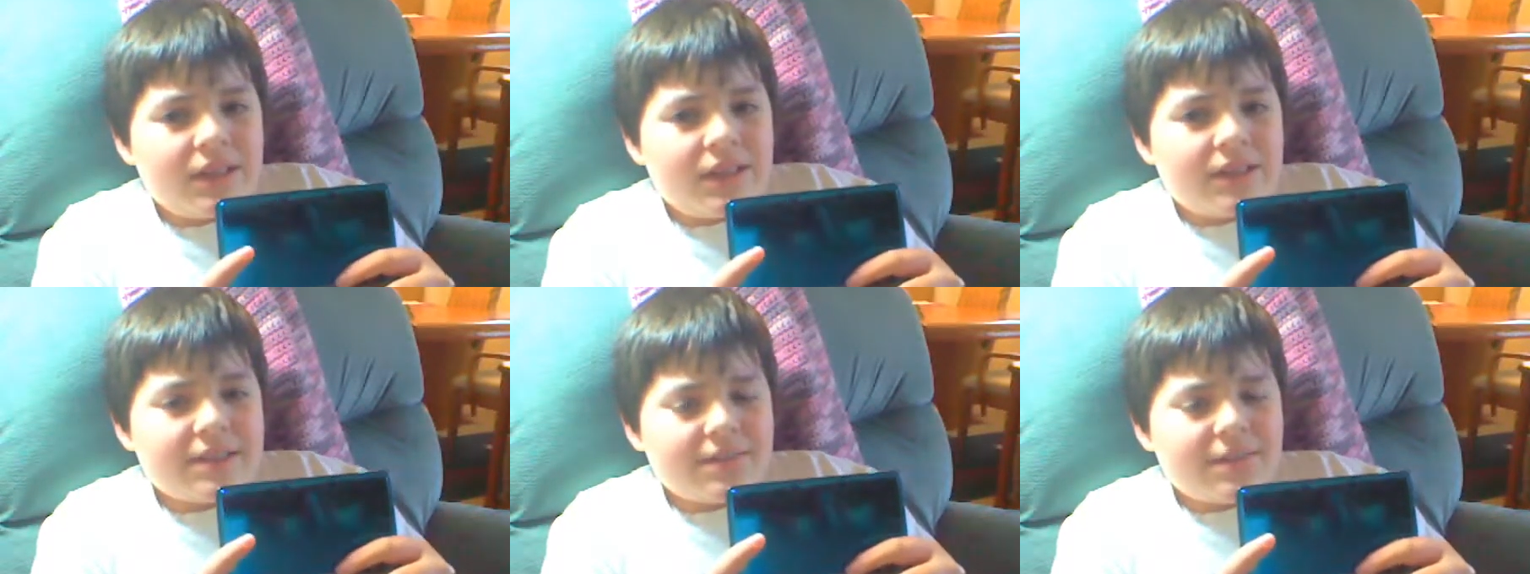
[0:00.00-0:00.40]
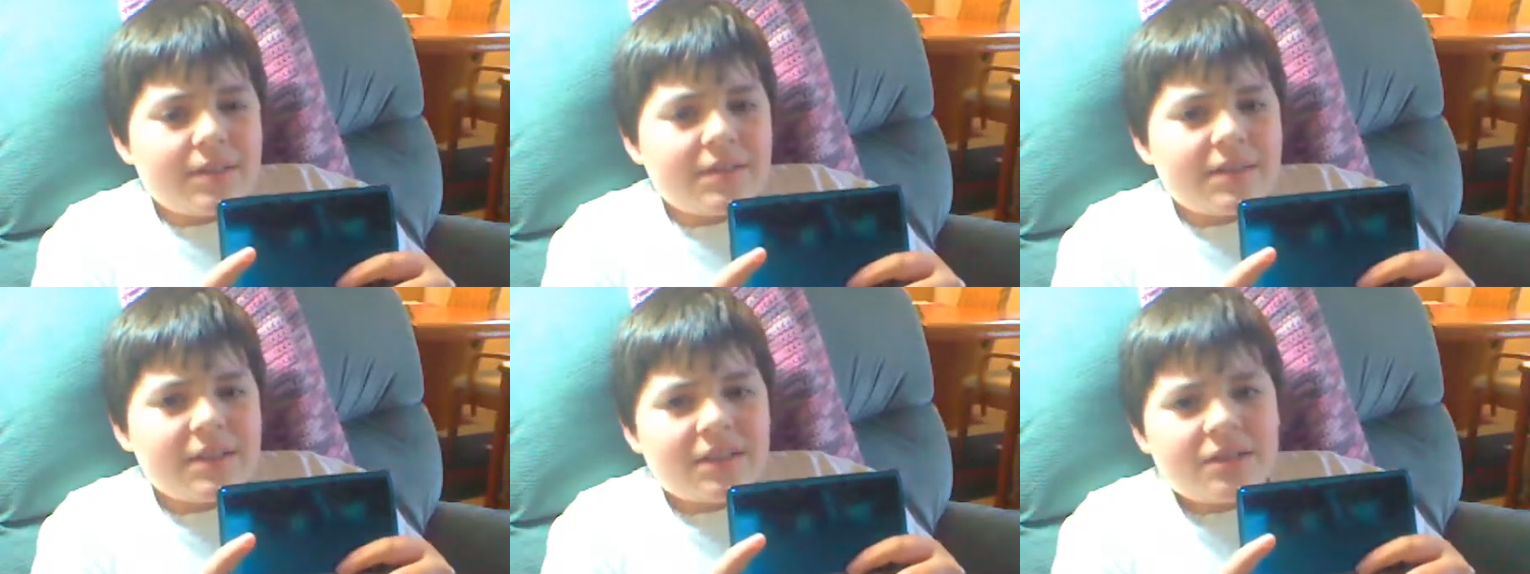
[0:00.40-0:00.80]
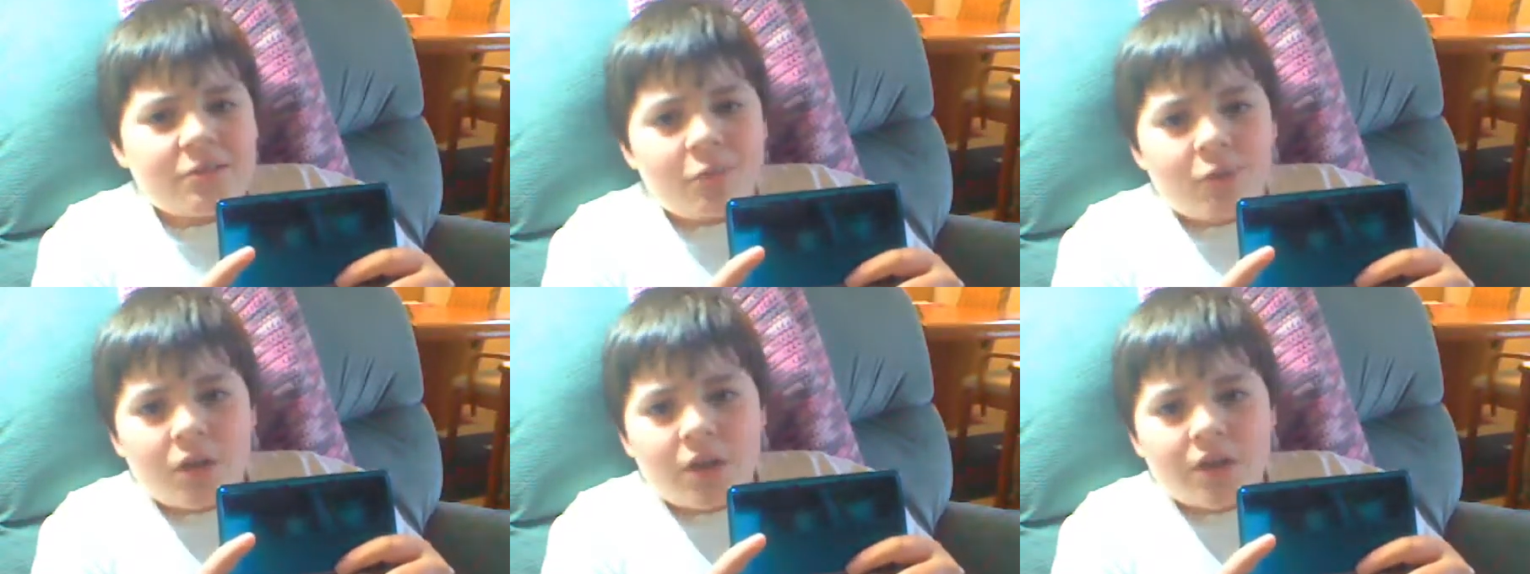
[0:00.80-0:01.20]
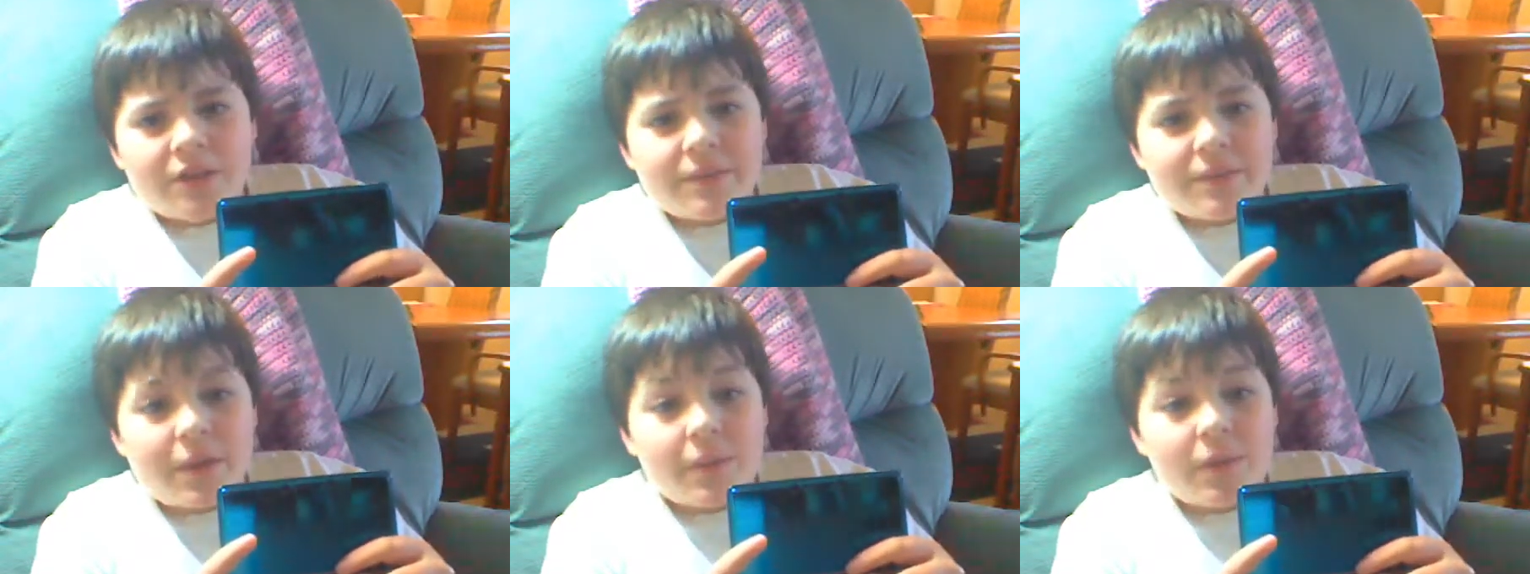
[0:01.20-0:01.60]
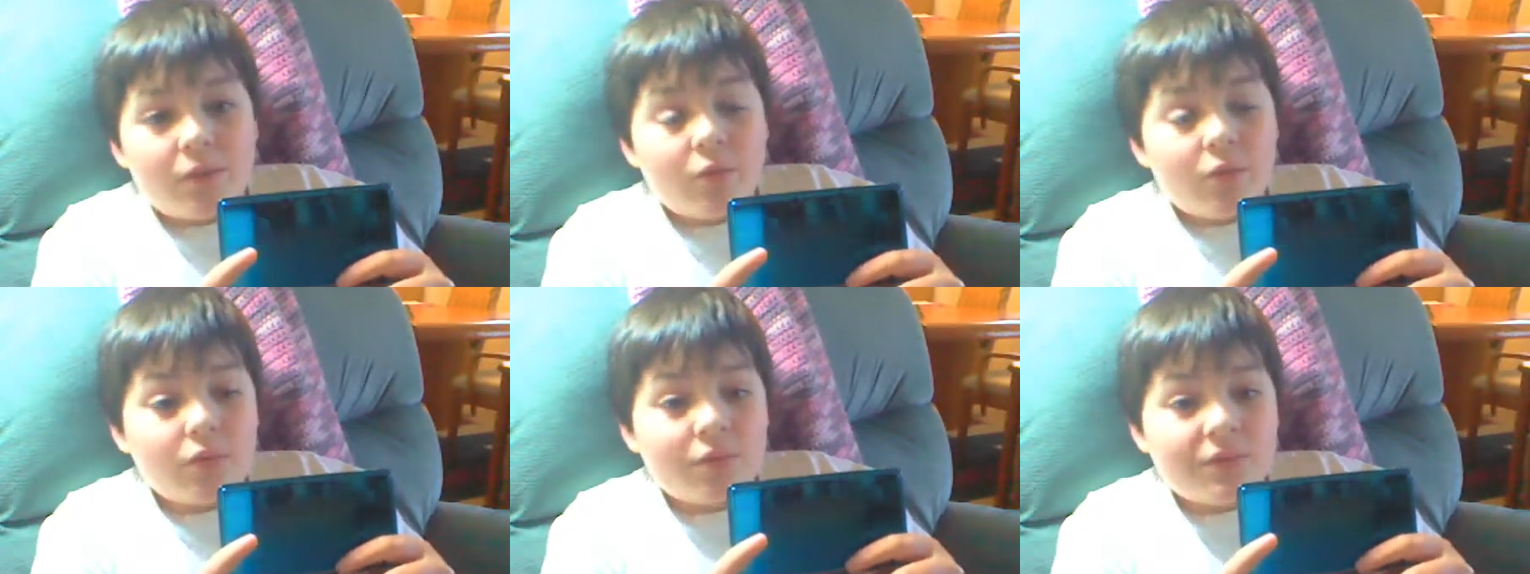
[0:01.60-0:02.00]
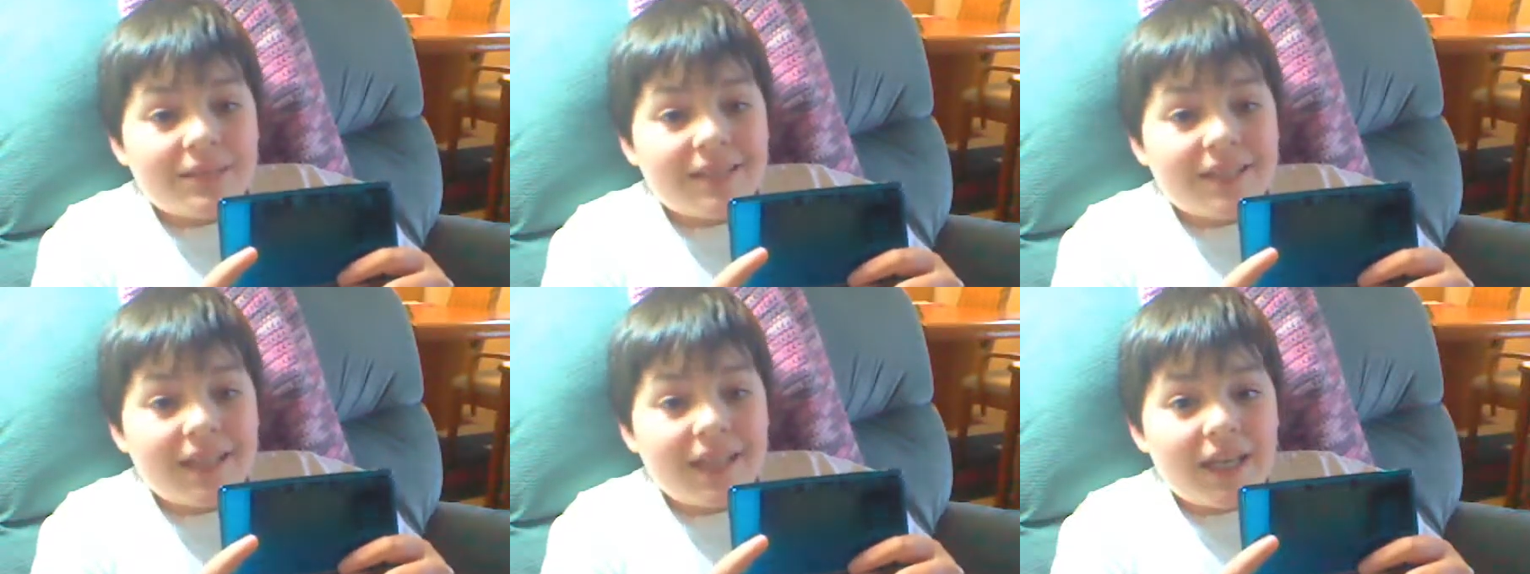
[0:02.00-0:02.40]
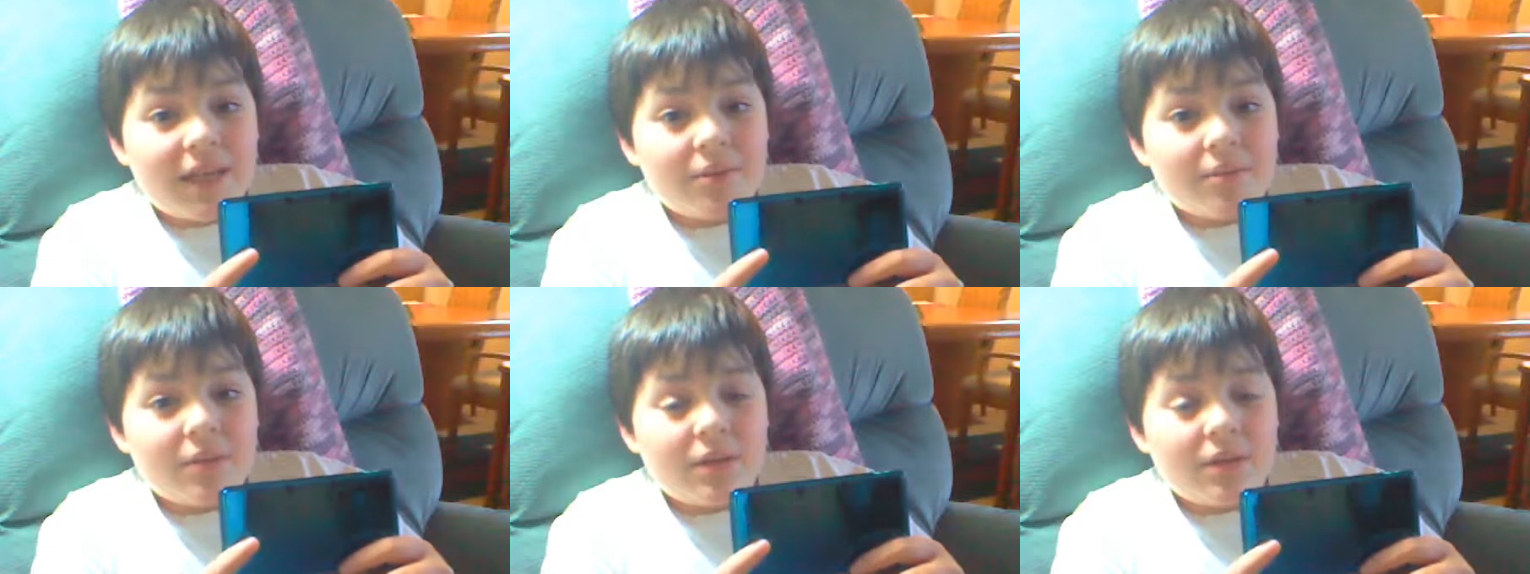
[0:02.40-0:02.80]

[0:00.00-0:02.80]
Sometimes it doesn't work. Sometimes it ruins the game.